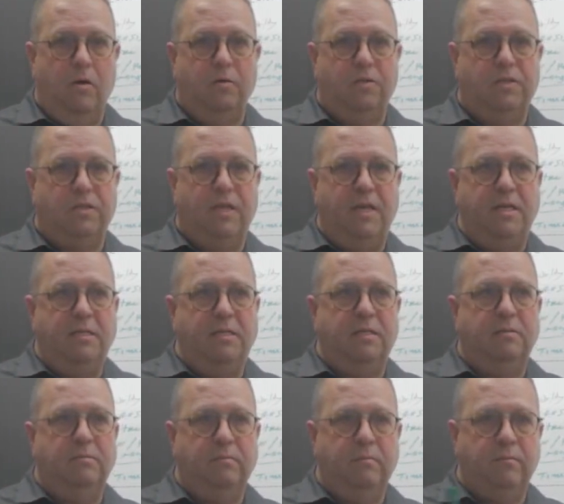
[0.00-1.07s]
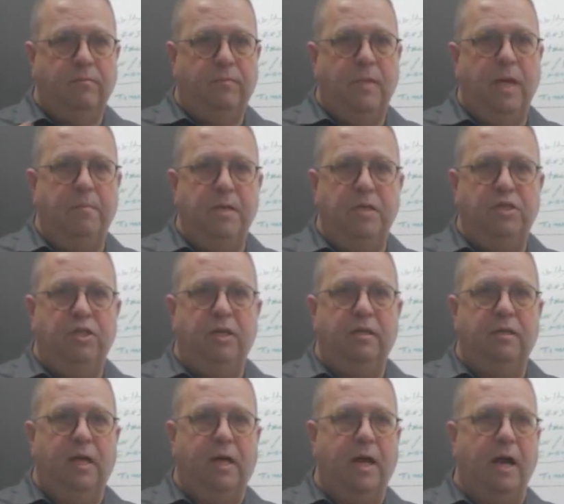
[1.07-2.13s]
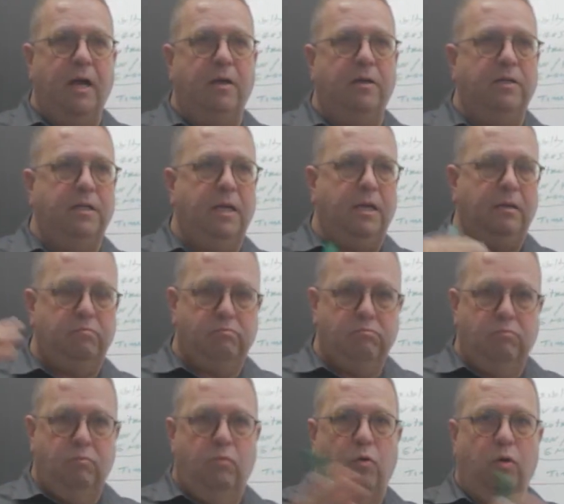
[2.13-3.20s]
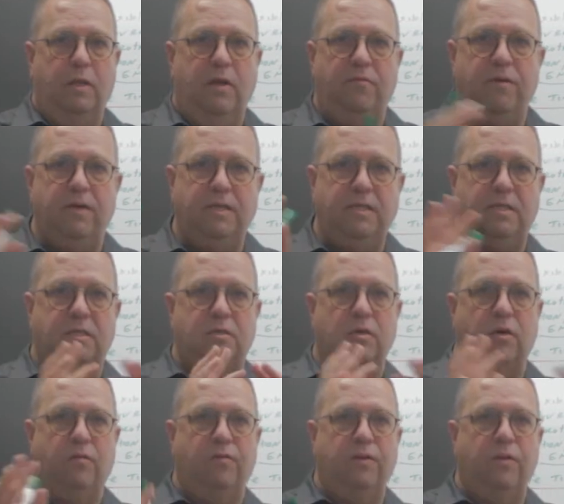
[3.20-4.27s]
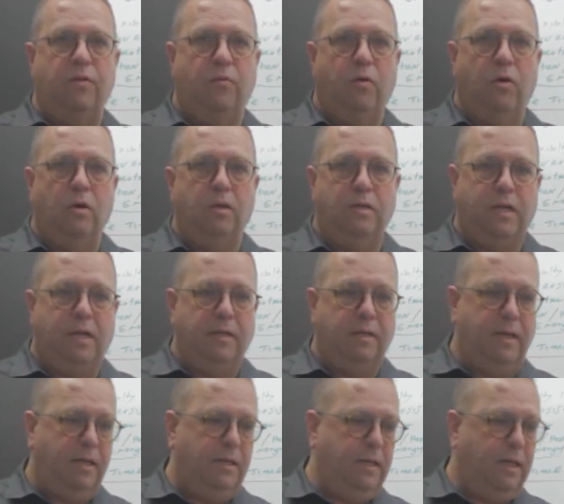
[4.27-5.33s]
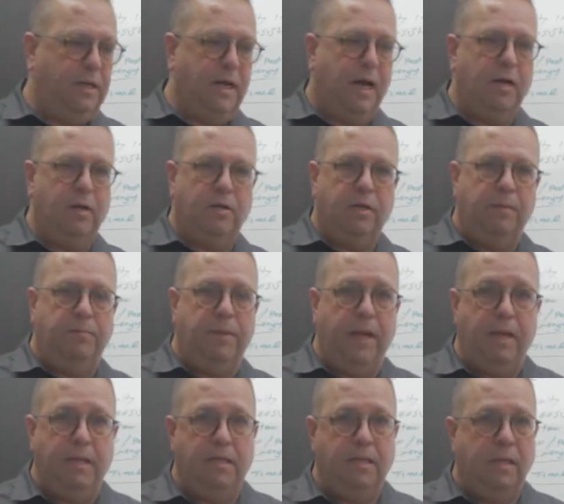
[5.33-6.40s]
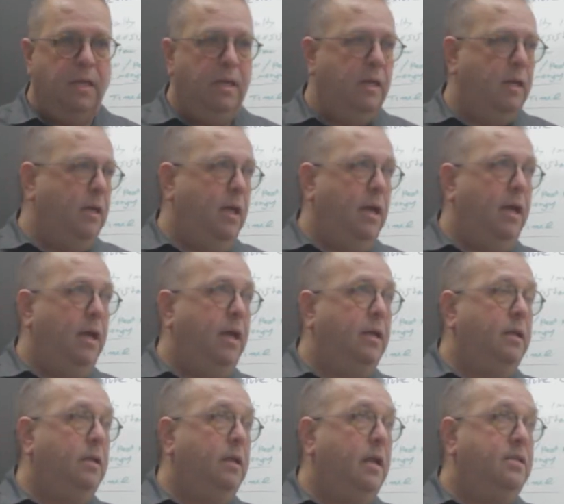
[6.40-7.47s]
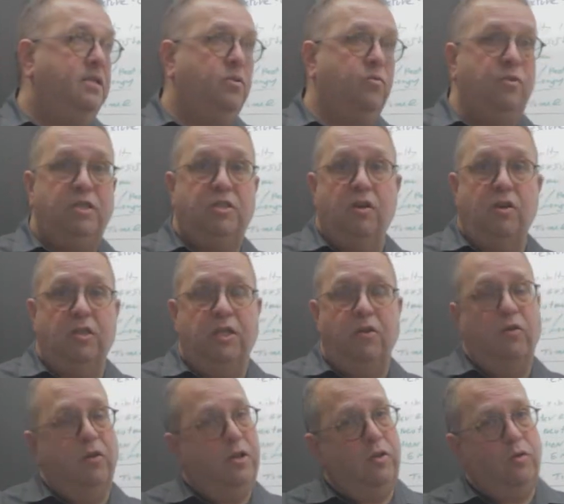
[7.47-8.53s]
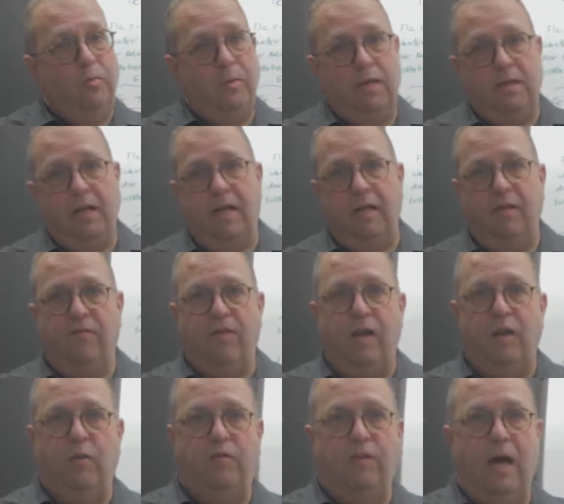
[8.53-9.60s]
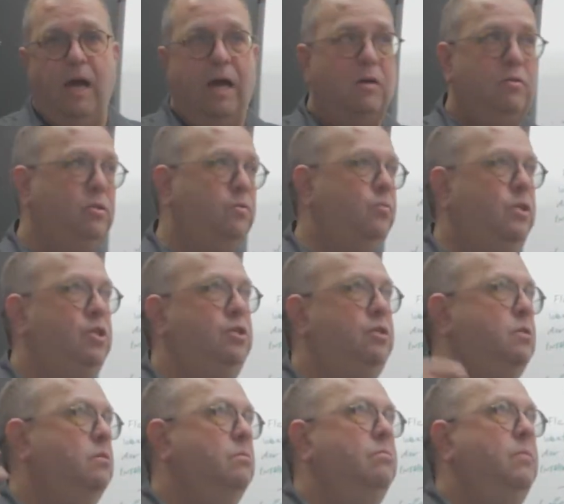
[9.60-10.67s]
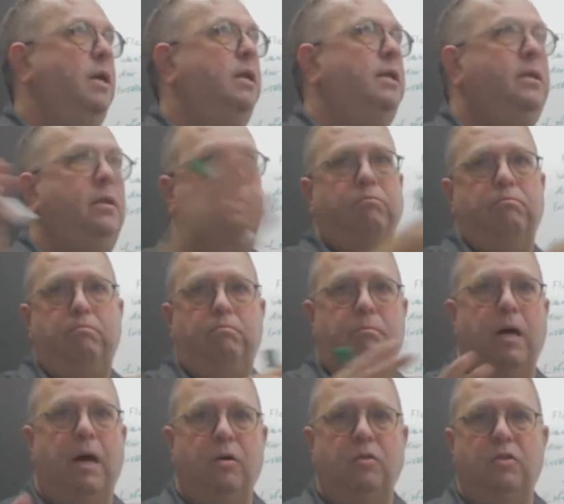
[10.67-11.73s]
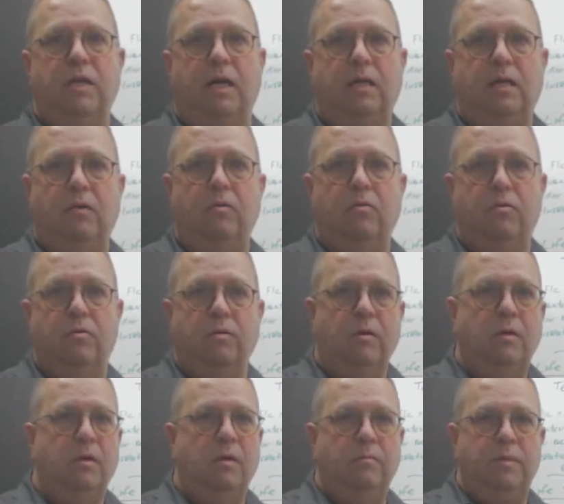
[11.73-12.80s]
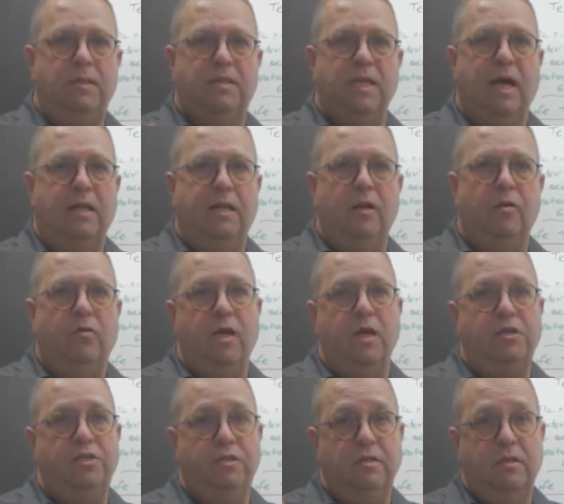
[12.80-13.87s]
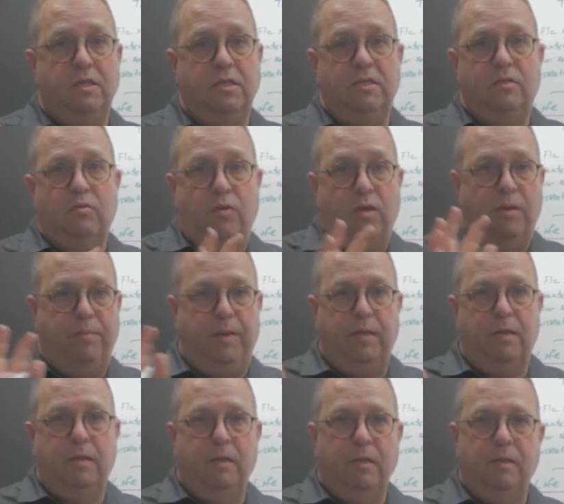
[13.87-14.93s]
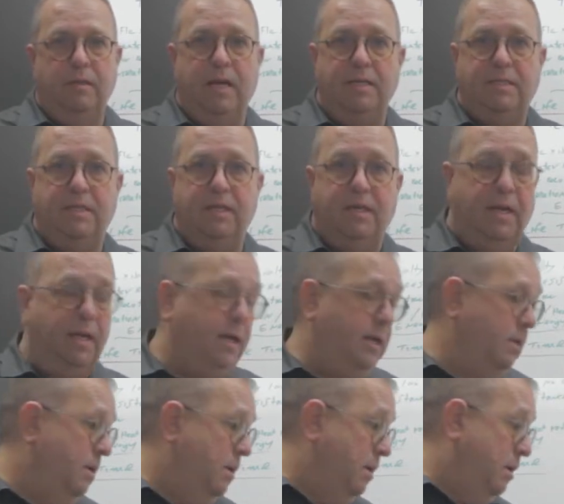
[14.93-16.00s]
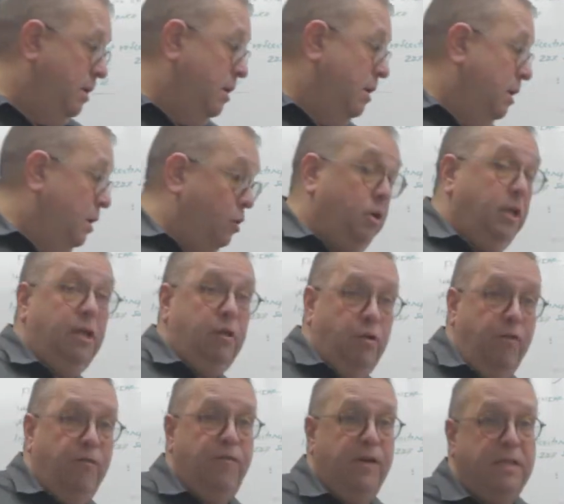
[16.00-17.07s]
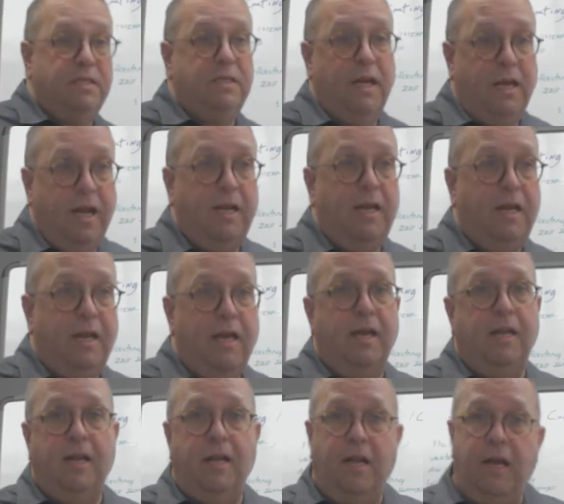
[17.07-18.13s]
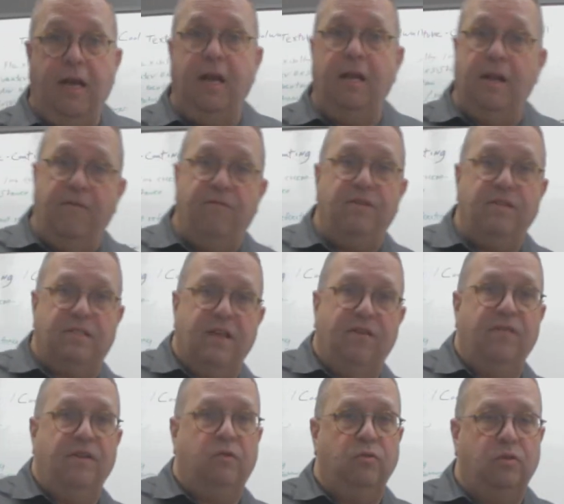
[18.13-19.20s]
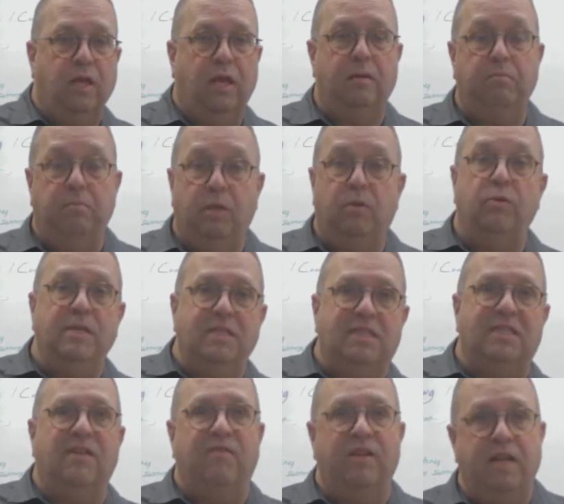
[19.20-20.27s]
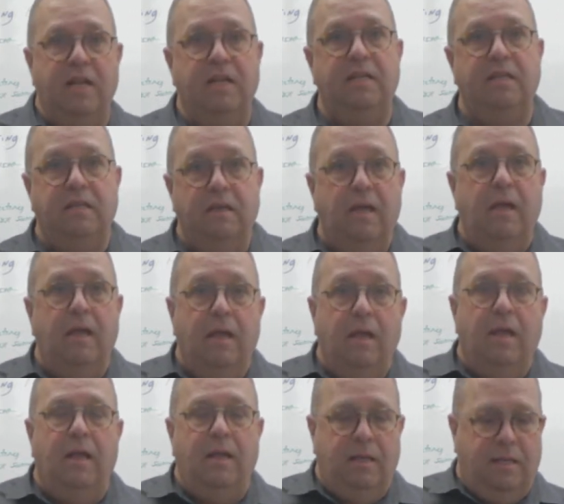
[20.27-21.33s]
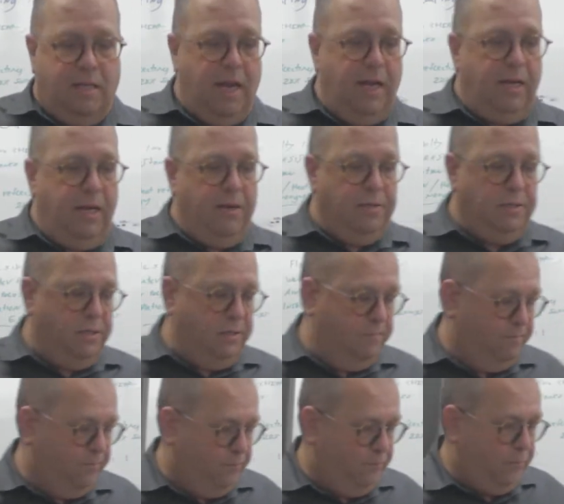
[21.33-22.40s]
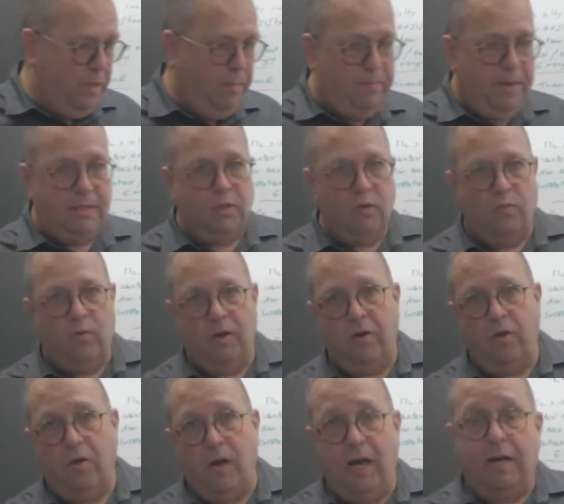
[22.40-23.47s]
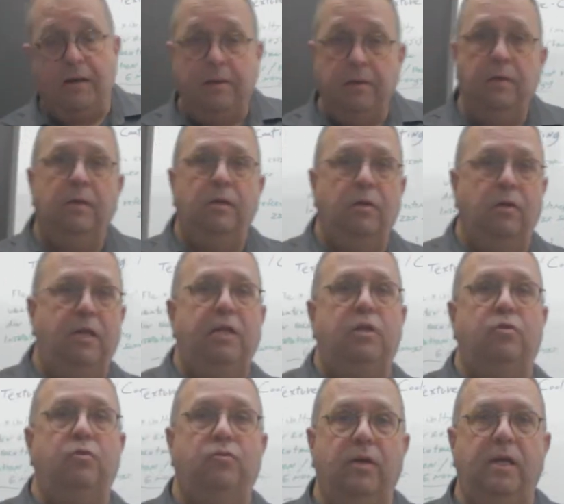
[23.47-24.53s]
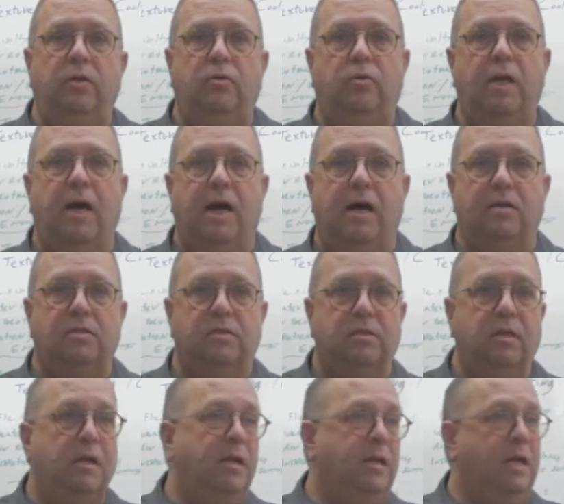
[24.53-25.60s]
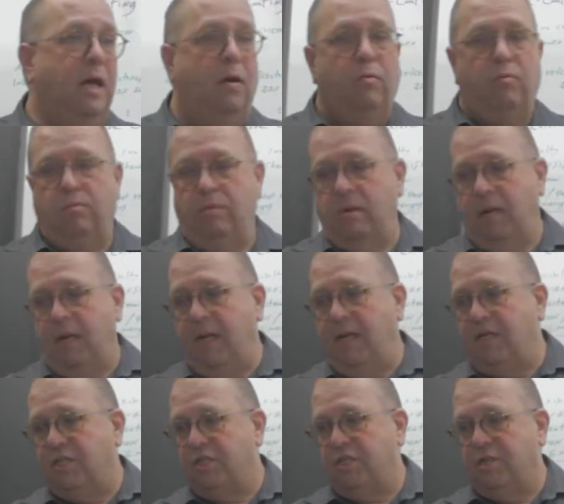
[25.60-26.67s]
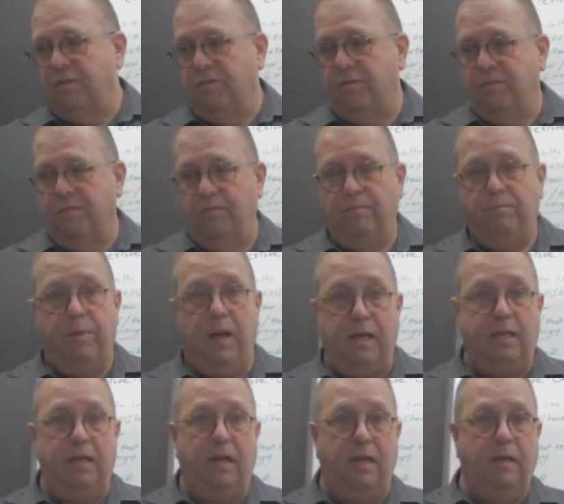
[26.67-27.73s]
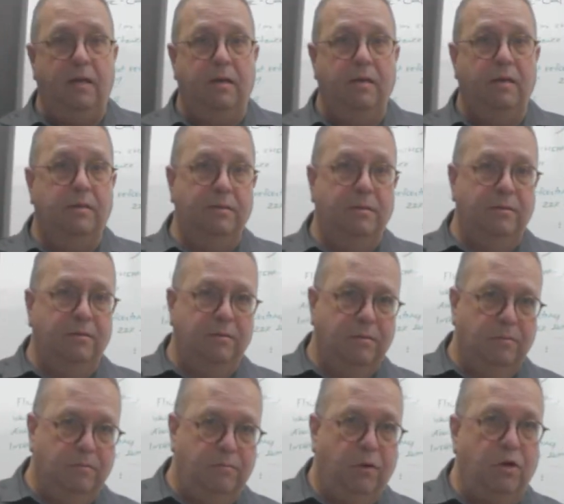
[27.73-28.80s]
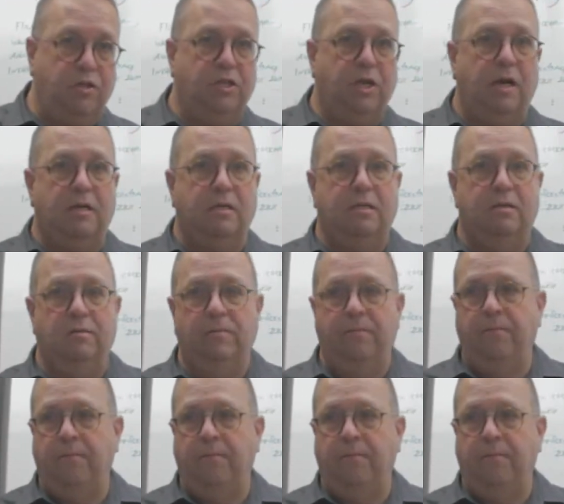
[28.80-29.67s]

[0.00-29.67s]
All those things damaging the color, whatever is over the wall, the color, the paint, and as a result, in order to maintain the value of the house, which is mainly the outside look, beside the location, is to keep it nice and clean. You need to invest again and again and again, every 7 to 10, between 7 and 10 years, depends on where you are. You need to redo the house. Now, each painting project